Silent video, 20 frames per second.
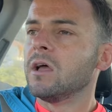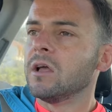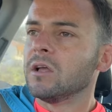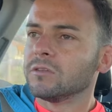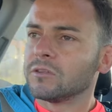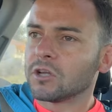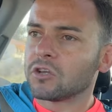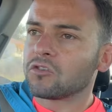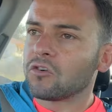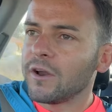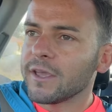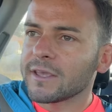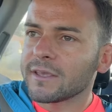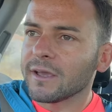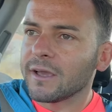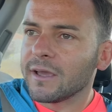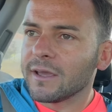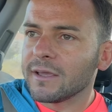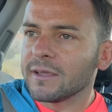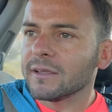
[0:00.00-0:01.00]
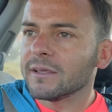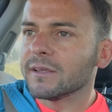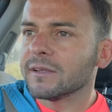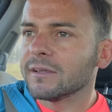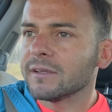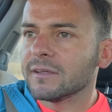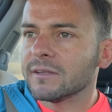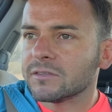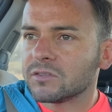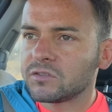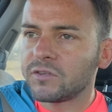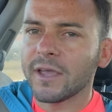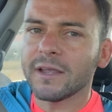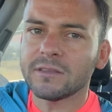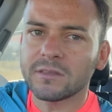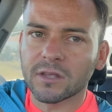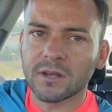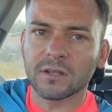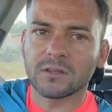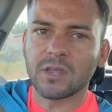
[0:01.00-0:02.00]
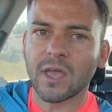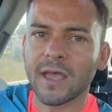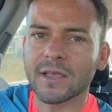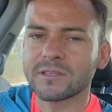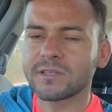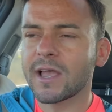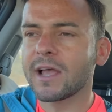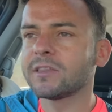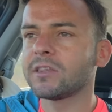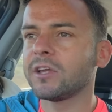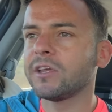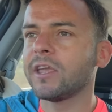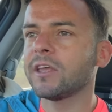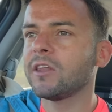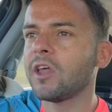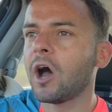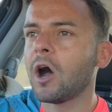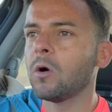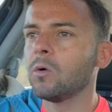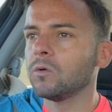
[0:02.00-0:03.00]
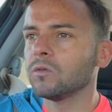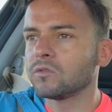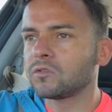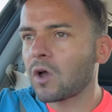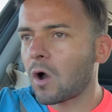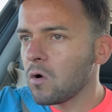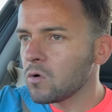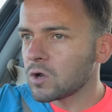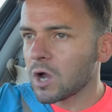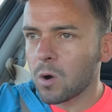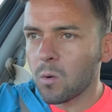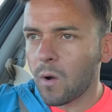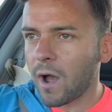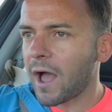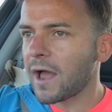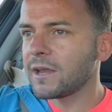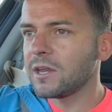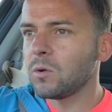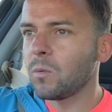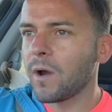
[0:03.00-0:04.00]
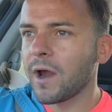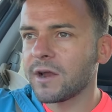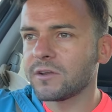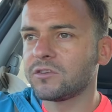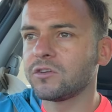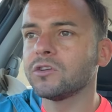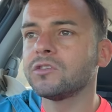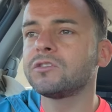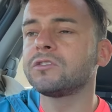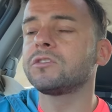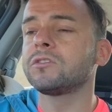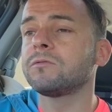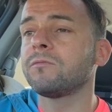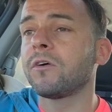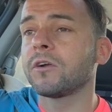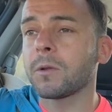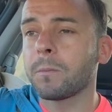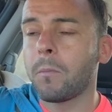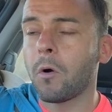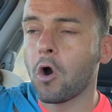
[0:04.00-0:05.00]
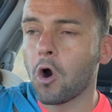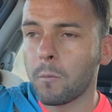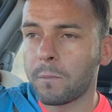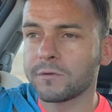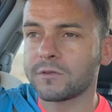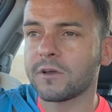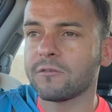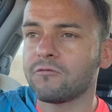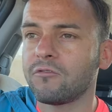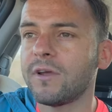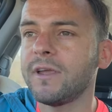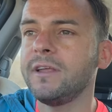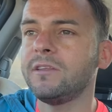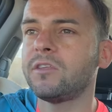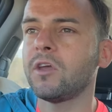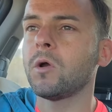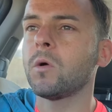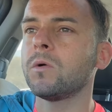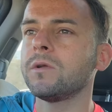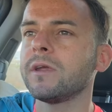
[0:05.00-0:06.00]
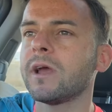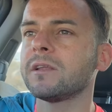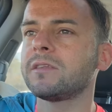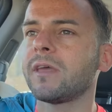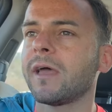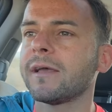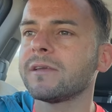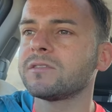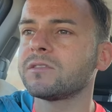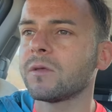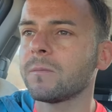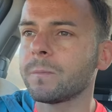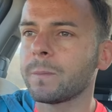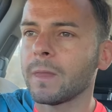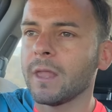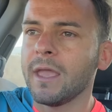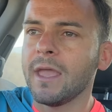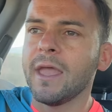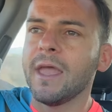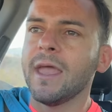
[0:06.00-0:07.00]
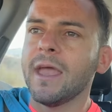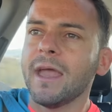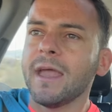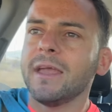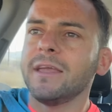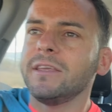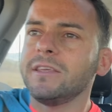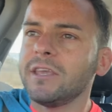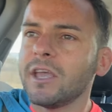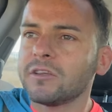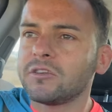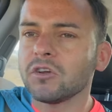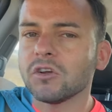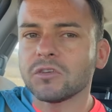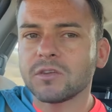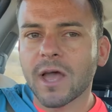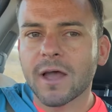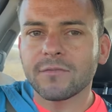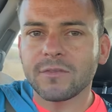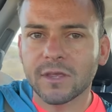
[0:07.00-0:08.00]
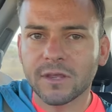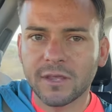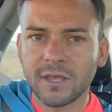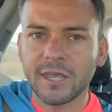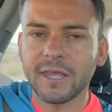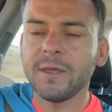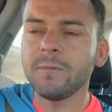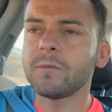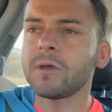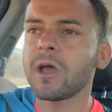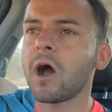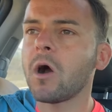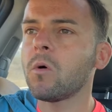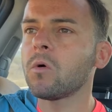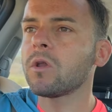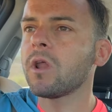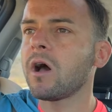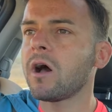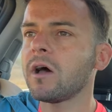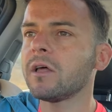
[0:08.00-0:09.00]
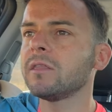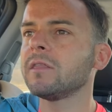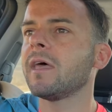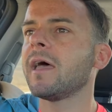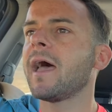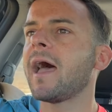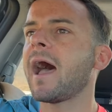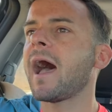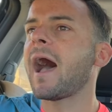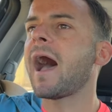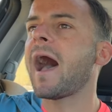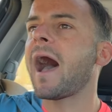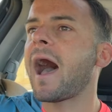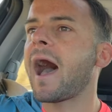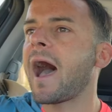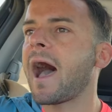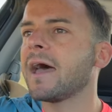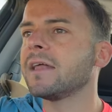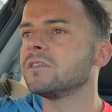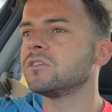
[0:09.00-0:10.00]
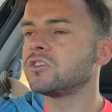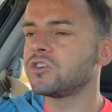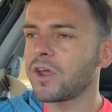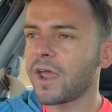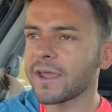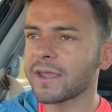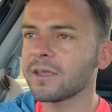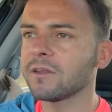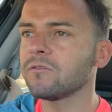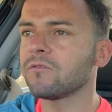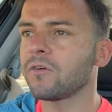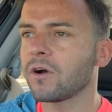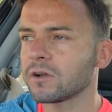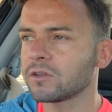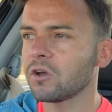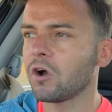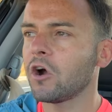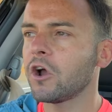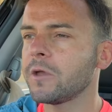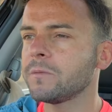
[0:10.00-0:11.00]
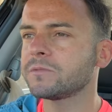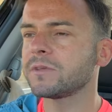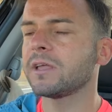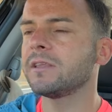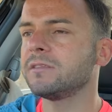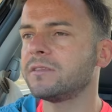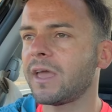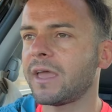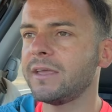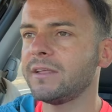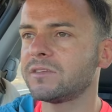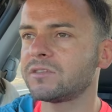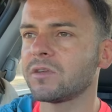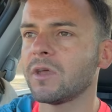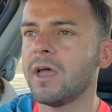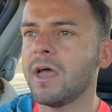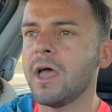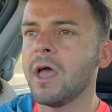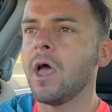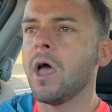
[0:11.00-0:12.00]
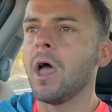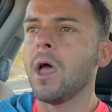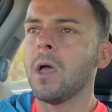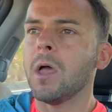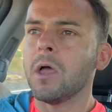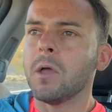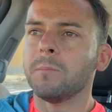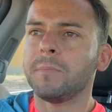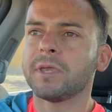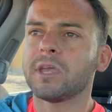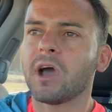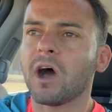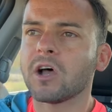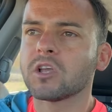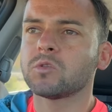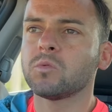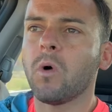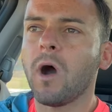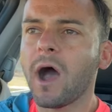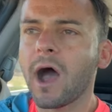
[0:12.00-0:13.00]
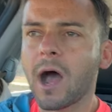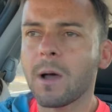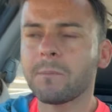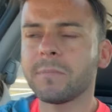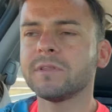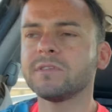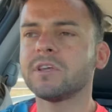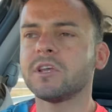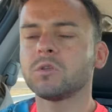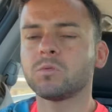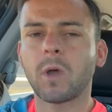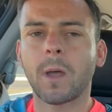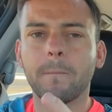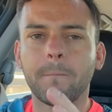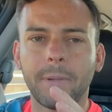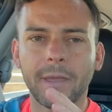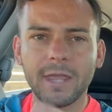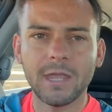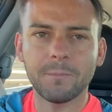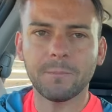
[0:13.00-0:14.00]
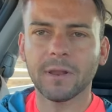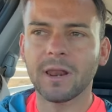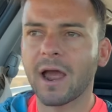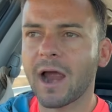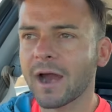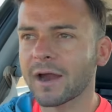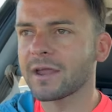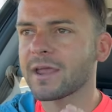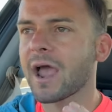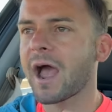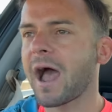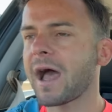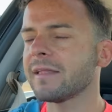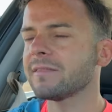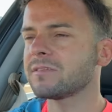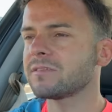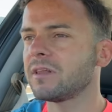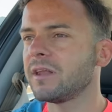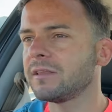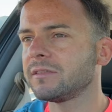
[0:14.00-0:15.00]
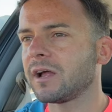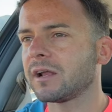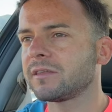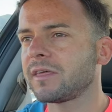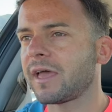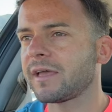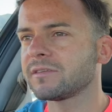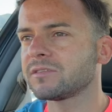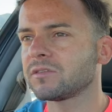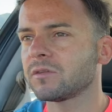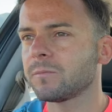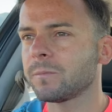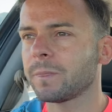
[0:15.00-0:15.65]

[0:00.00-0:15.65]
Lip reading: The trick, stick to the test center you know. Don't go anywhere just for the purpose of redoing your test. You just have to keep going on and checking for times and dates. Because what happens is when people are cancelling their test,